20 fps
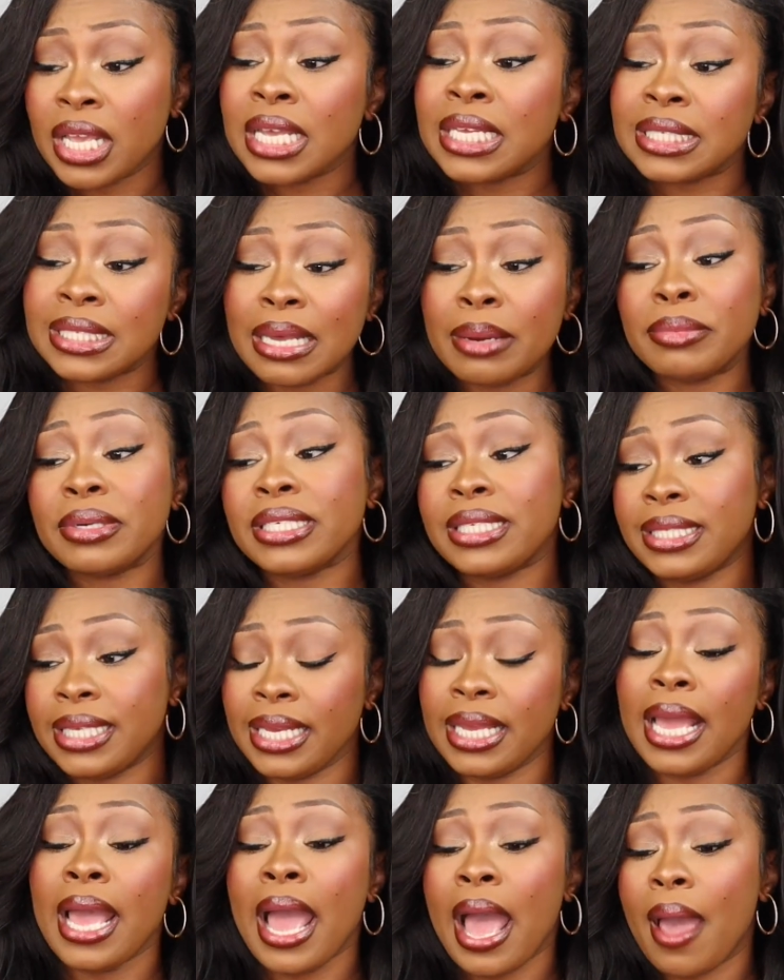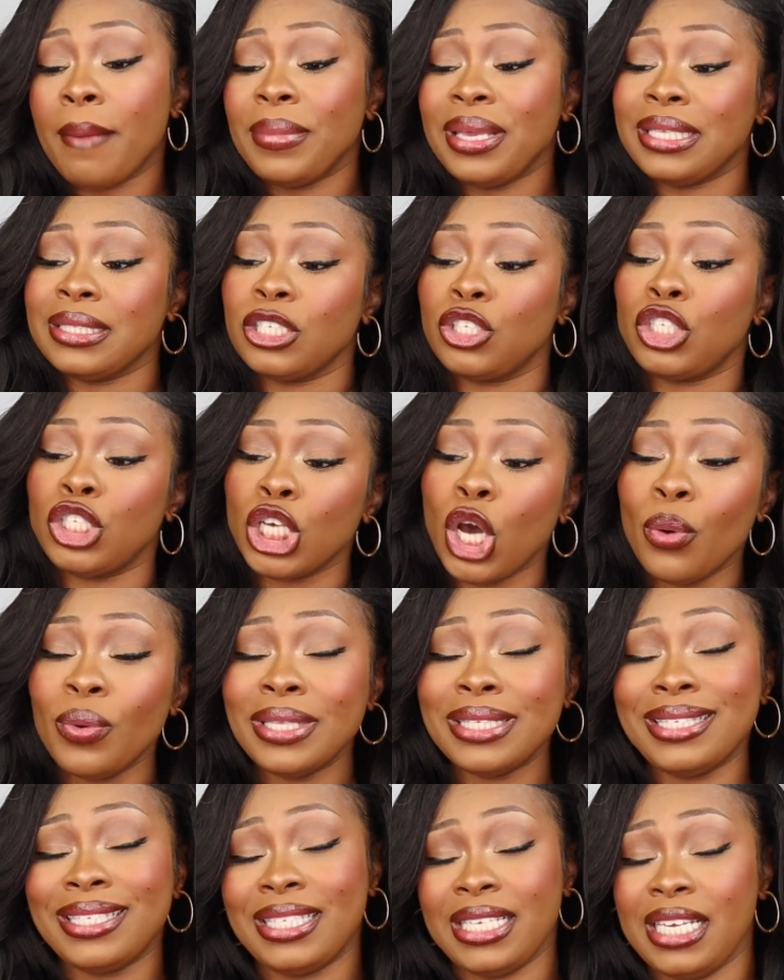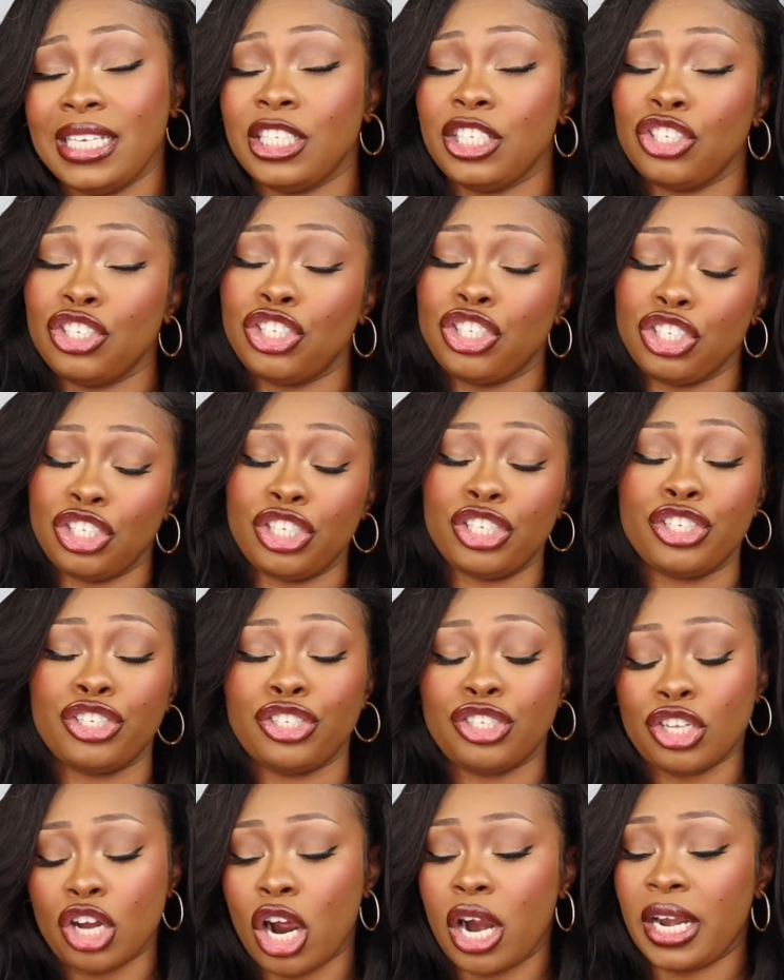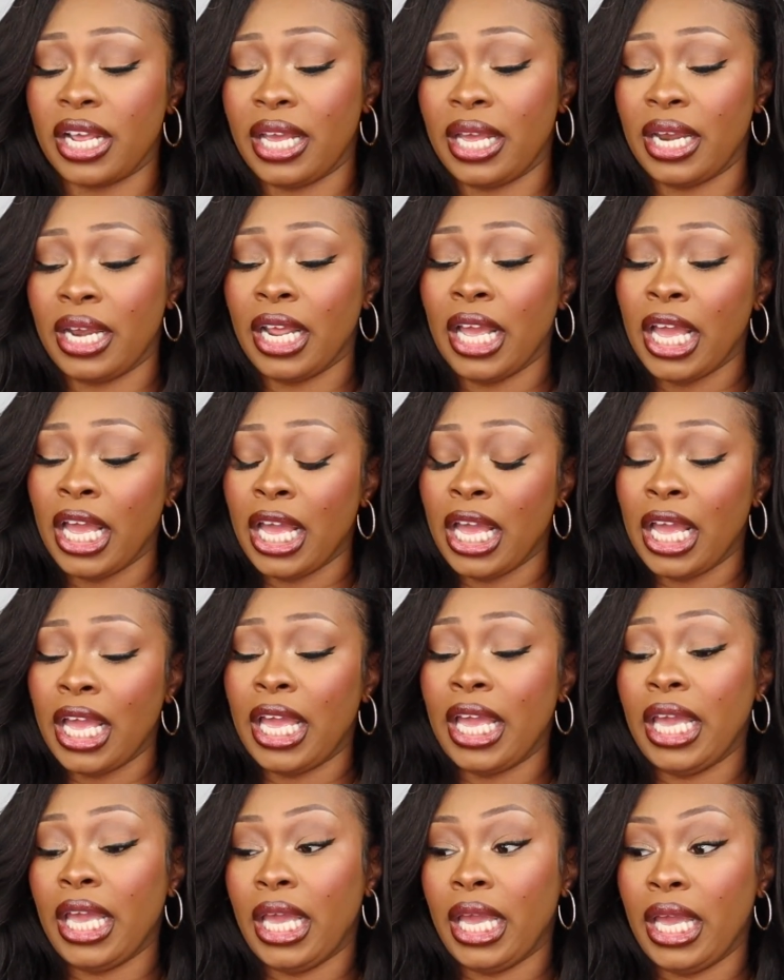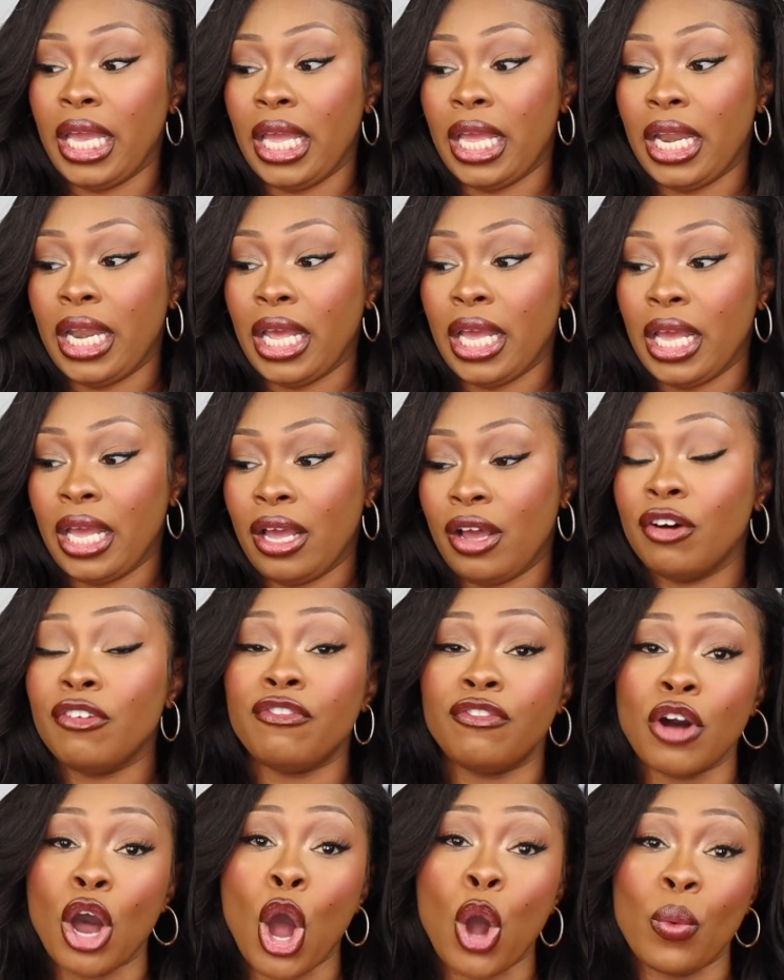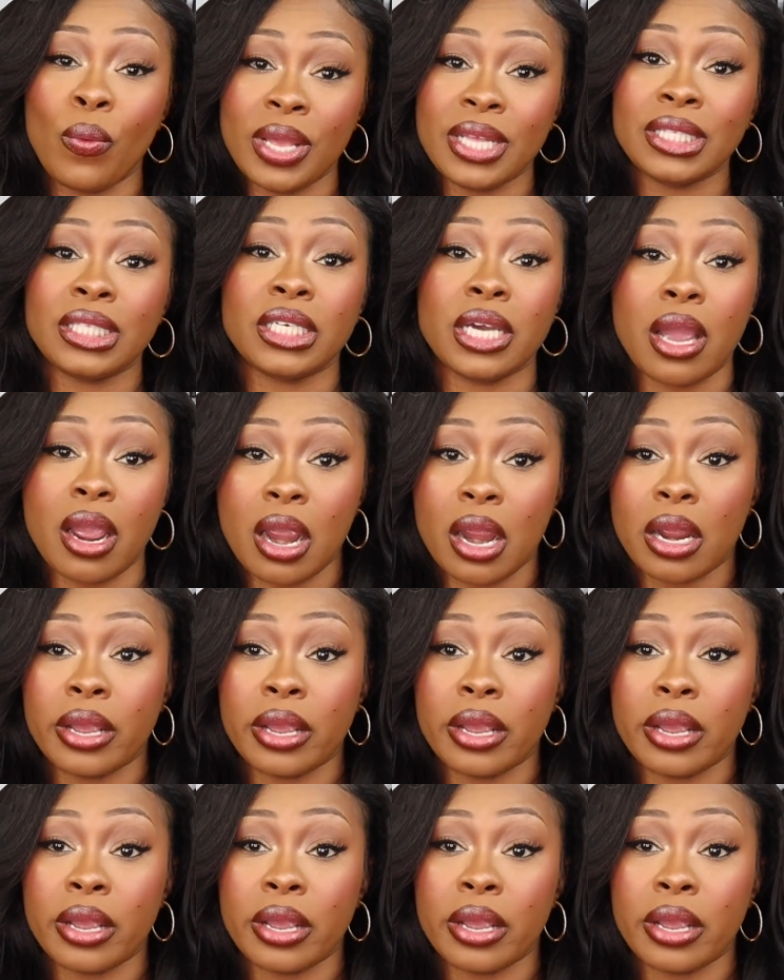Sewing season should have started in fall winter.